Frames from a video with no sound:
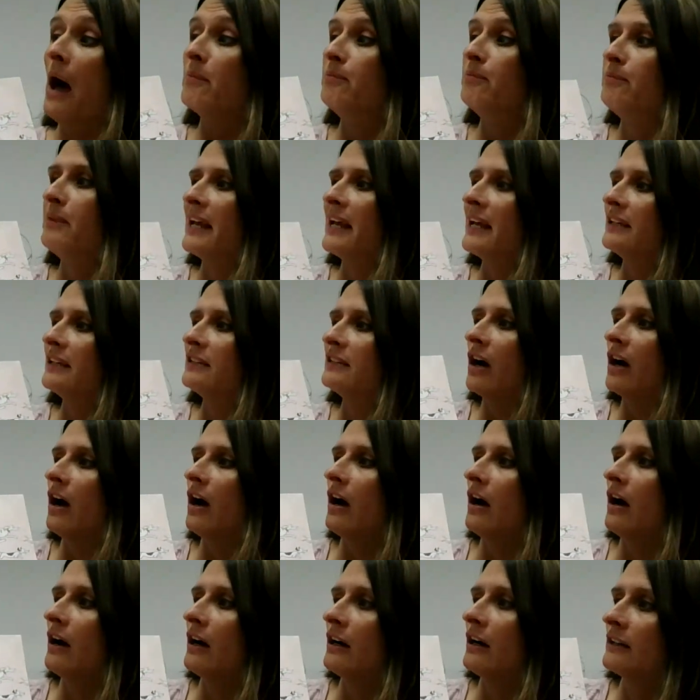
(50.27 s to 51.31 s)
Big
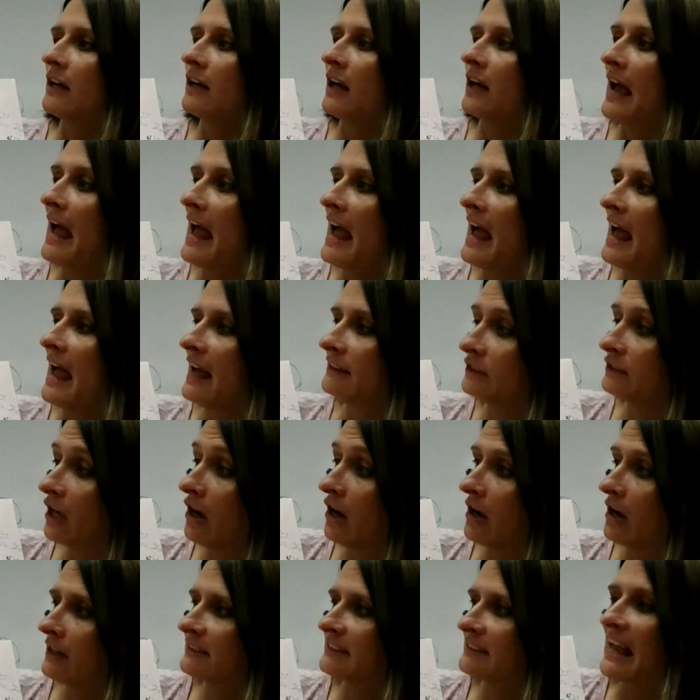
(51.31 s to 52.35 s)
dog,
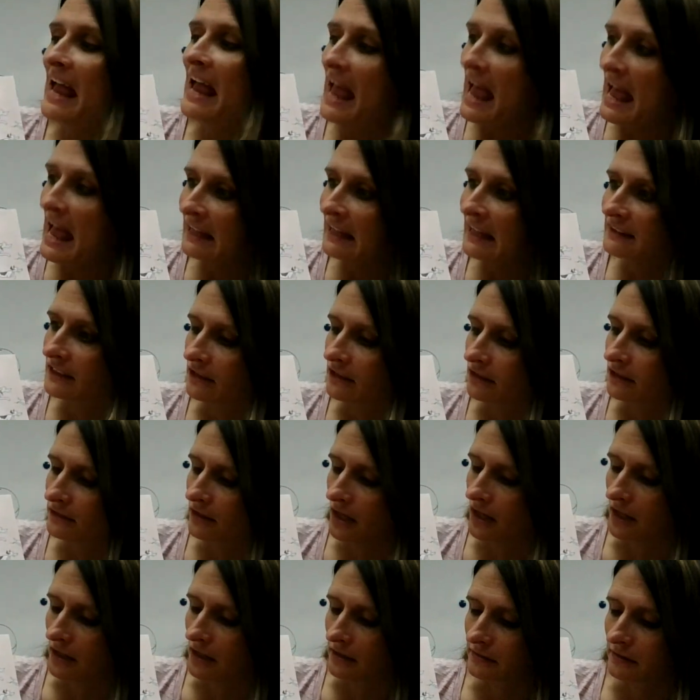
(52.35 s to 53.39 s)
dogs and little
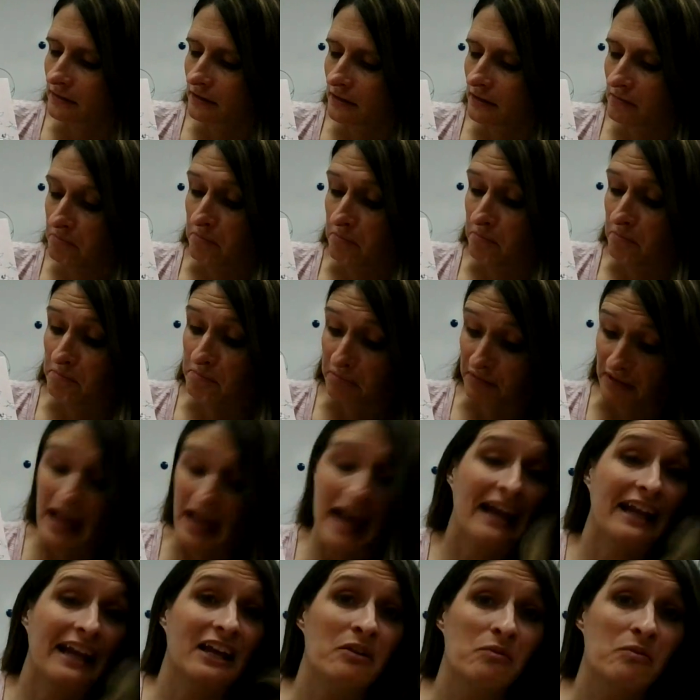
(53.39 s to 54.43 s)
dogs
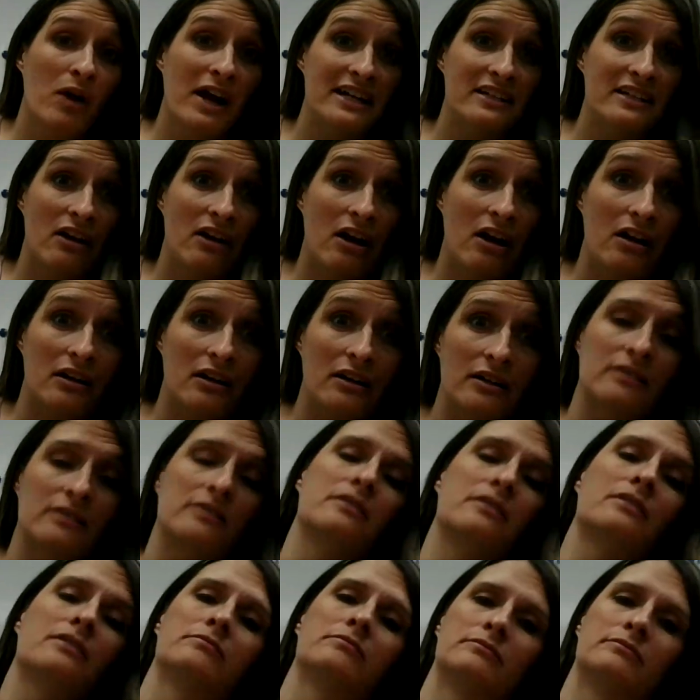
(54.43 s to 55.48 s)
black and white dogs.